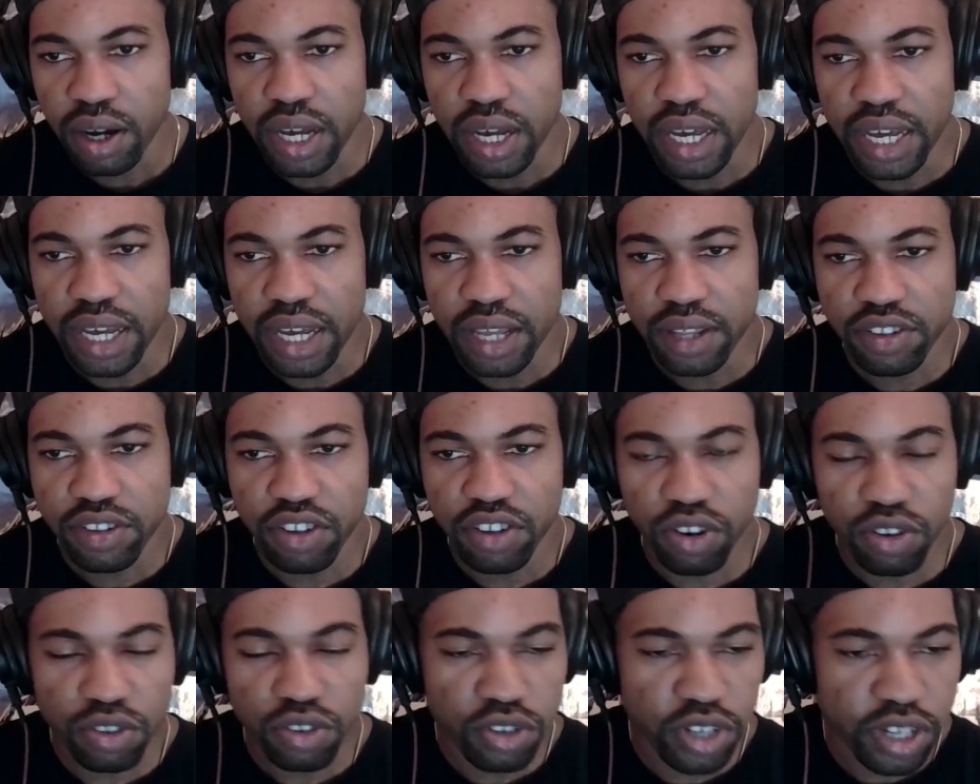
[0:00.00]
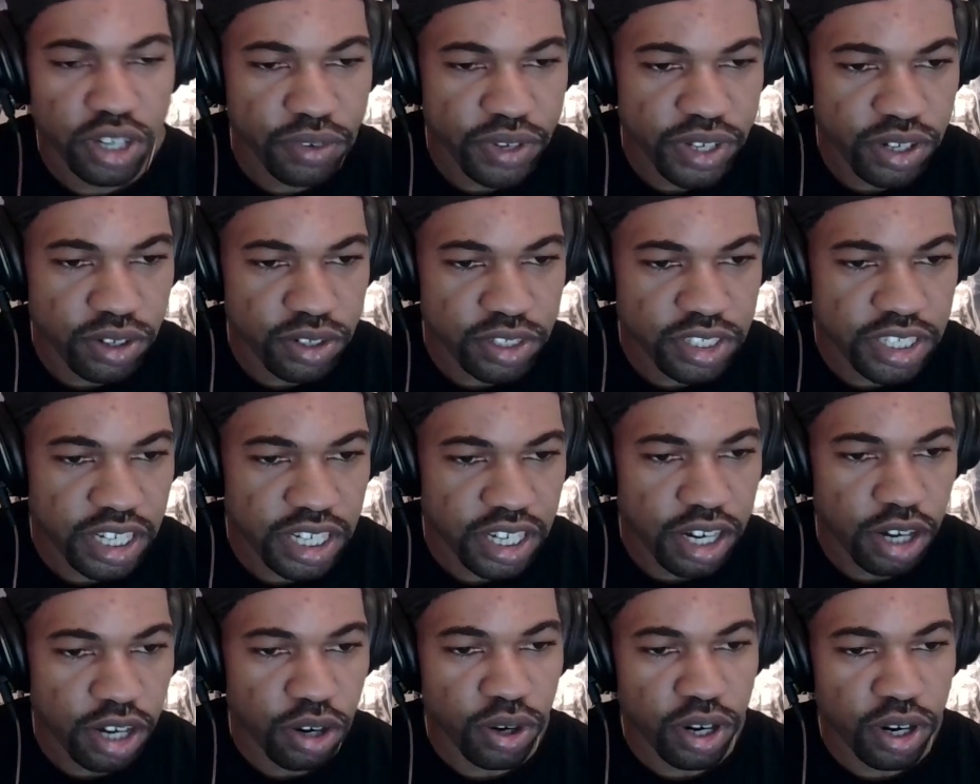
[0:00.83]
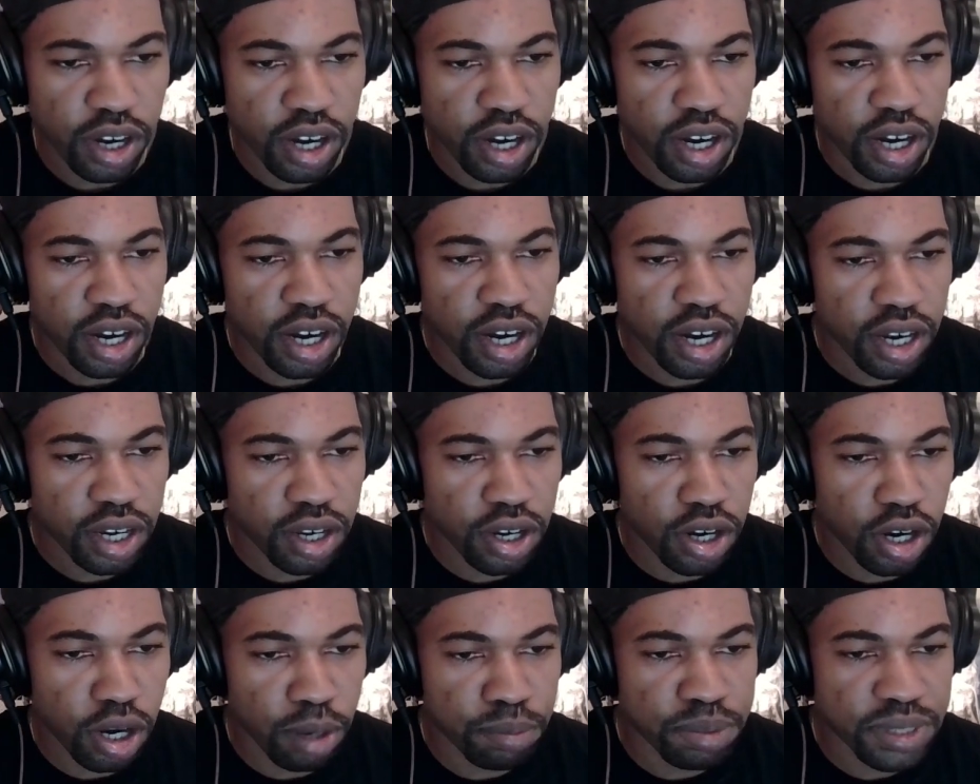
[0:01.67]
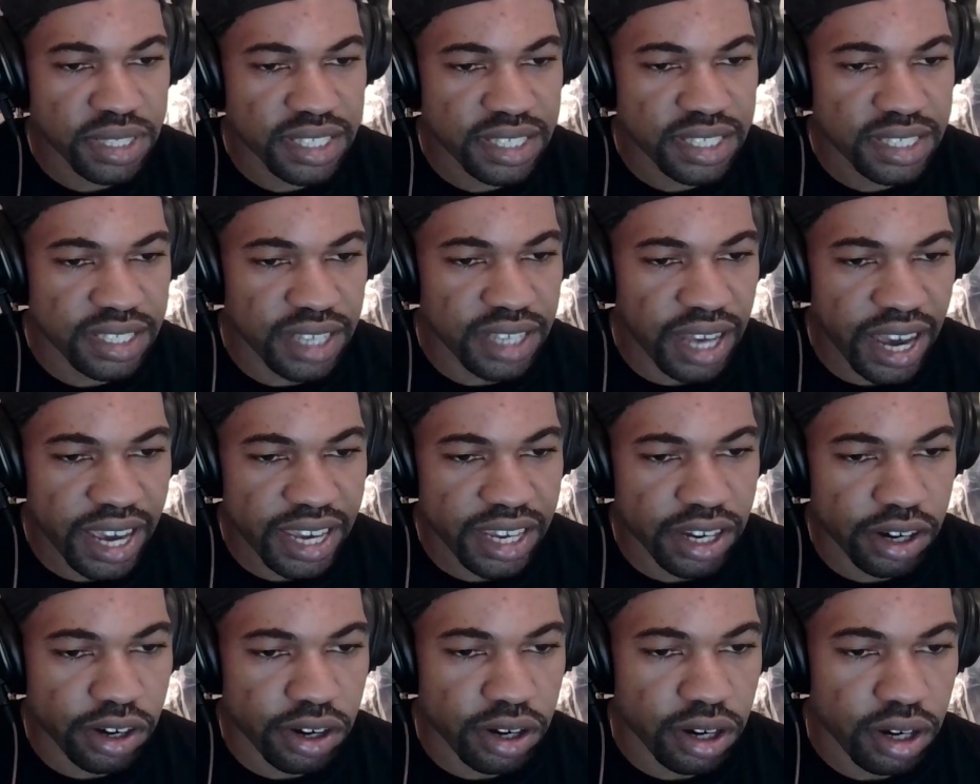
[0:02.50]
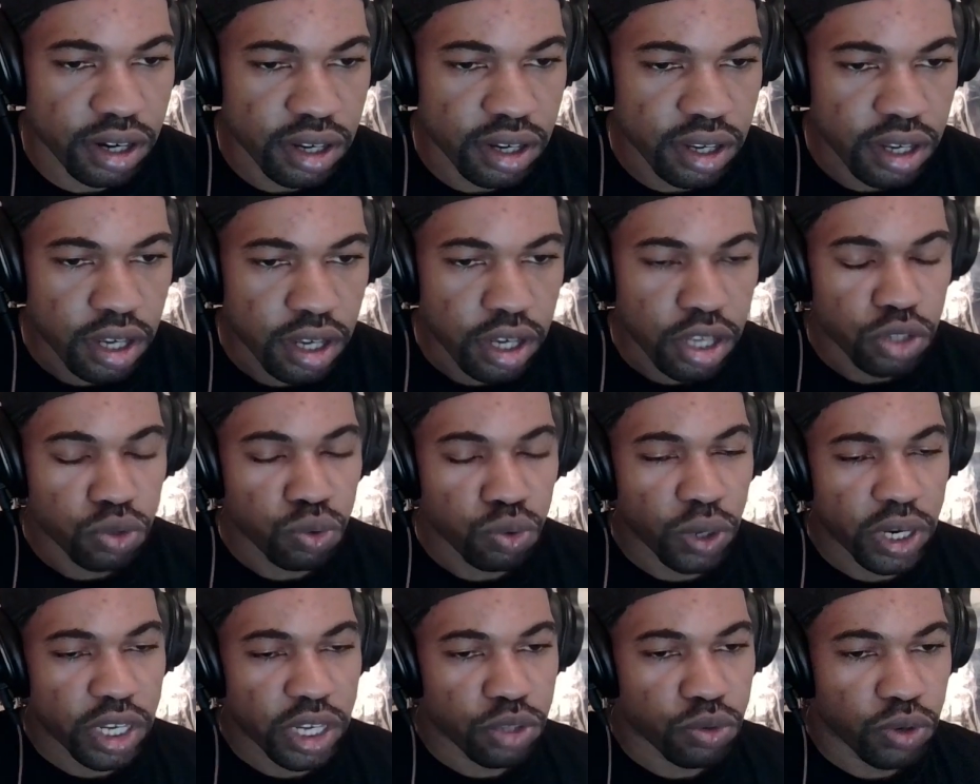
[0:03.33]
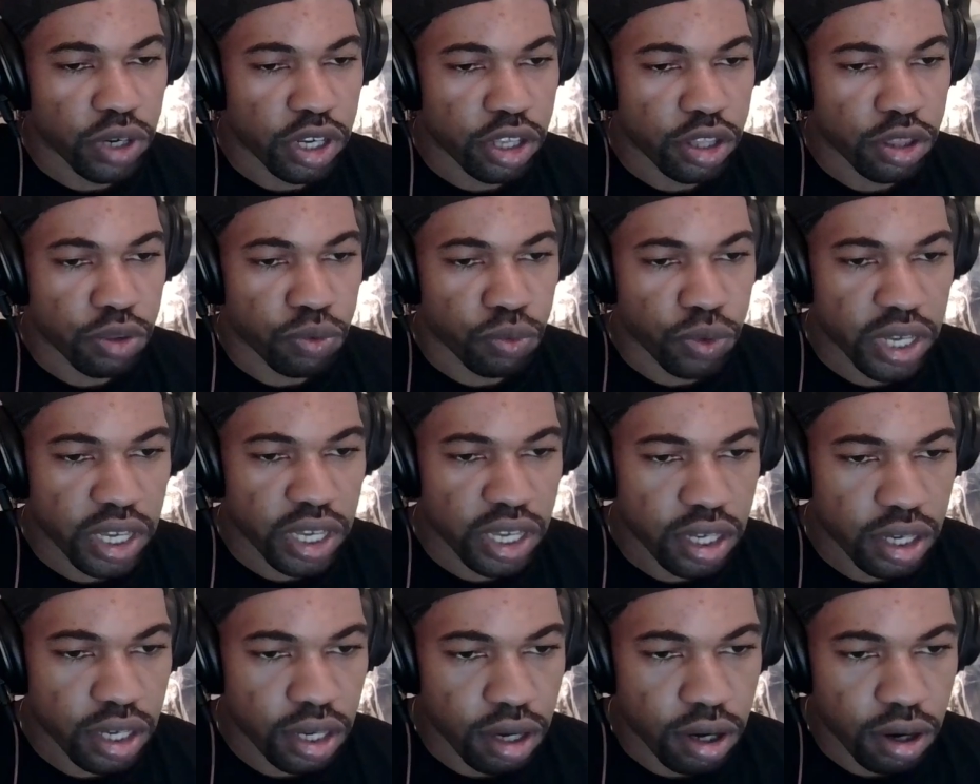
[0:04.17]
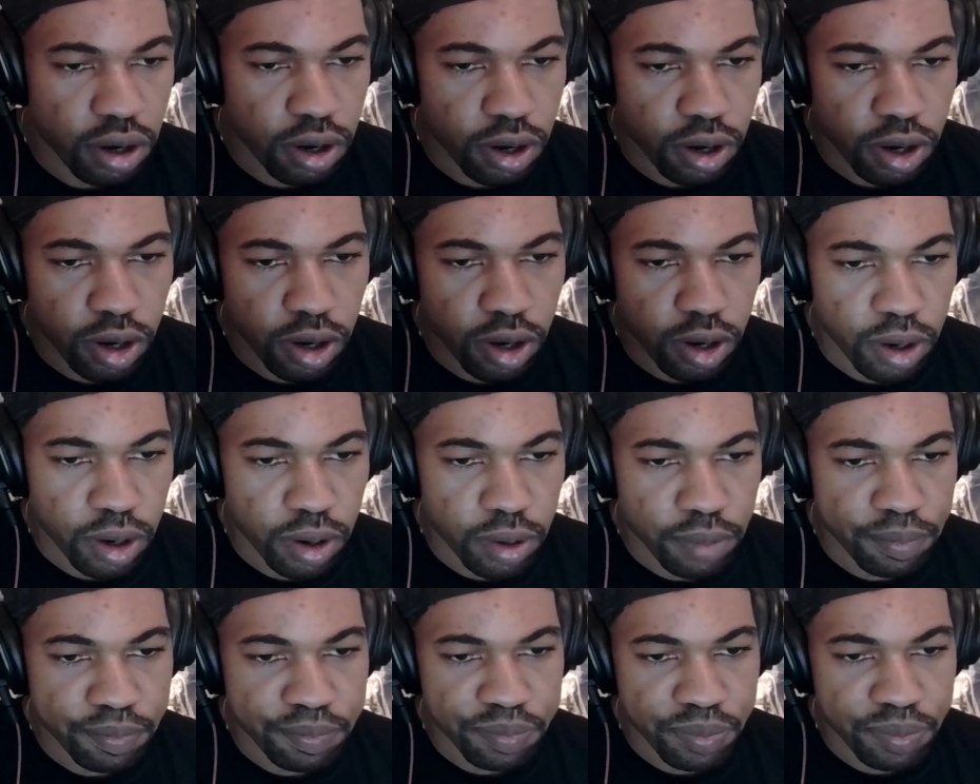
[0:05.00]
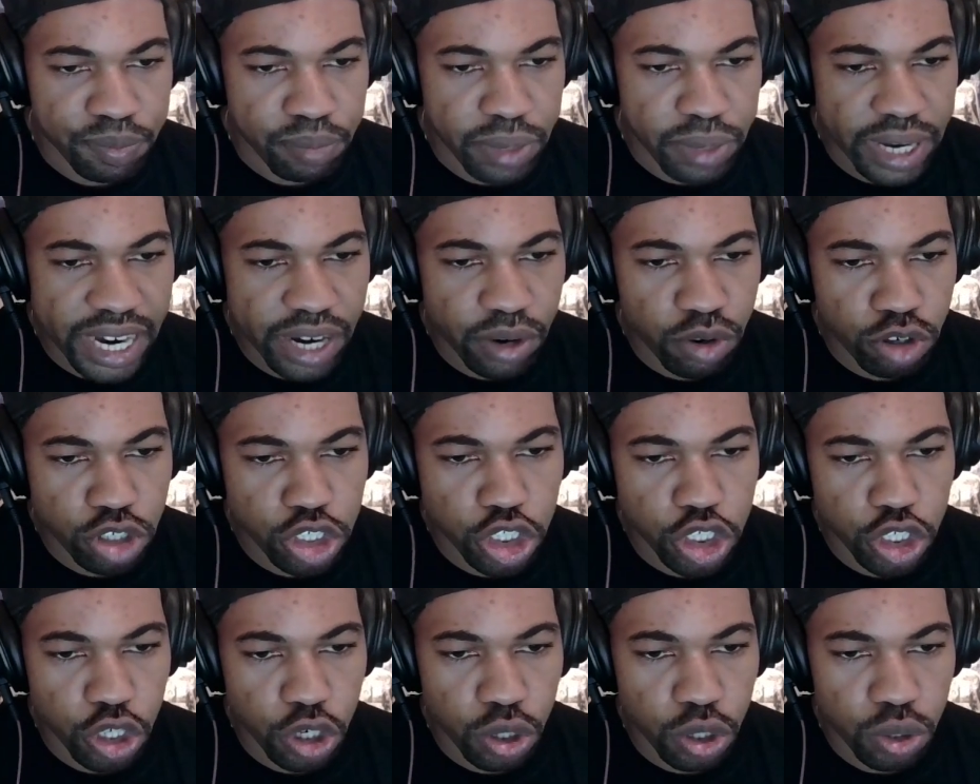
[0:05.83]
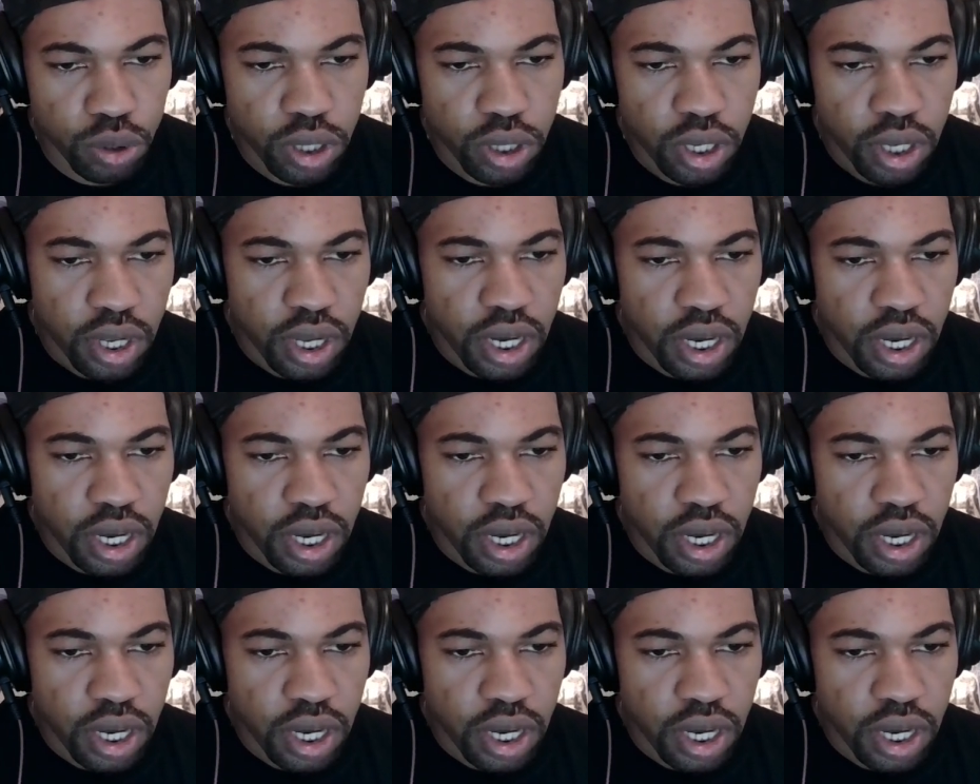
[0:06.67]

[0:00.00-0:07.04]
And so today we're going to check out CUPSIEGER 2023 Pyro Show.